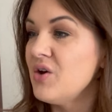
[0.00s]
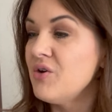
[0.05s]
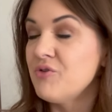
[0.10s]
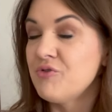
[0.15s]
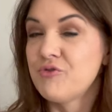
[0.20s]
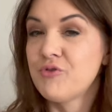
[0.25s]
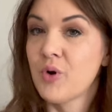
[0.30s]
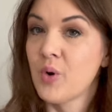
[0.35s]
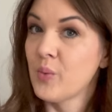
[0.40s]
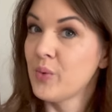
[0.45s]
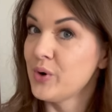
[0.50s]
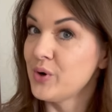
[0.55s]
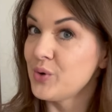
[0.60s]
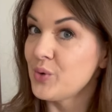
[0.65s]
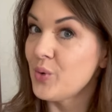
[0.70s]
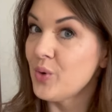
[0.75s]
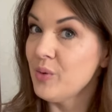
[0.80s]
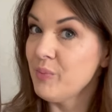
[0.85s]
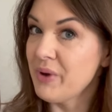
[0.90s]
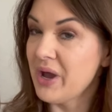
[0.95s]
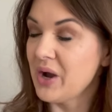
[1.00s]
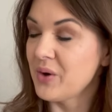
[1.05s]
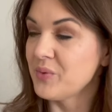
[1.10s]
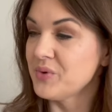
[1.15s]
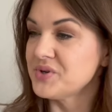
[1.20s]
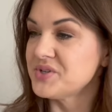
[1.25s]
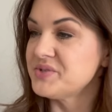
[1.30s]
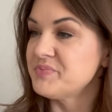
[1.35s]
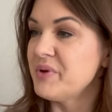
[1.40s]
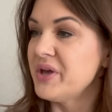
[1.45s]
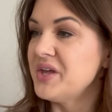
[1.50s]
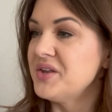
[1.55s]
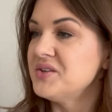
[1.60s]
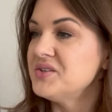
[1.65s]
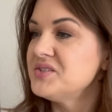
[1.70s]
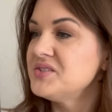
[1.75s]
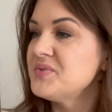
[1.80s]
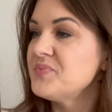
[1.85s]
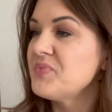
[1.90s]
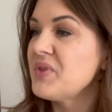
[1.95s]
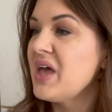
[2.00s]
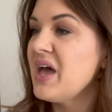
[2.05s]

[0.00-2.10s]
forward or backward spins?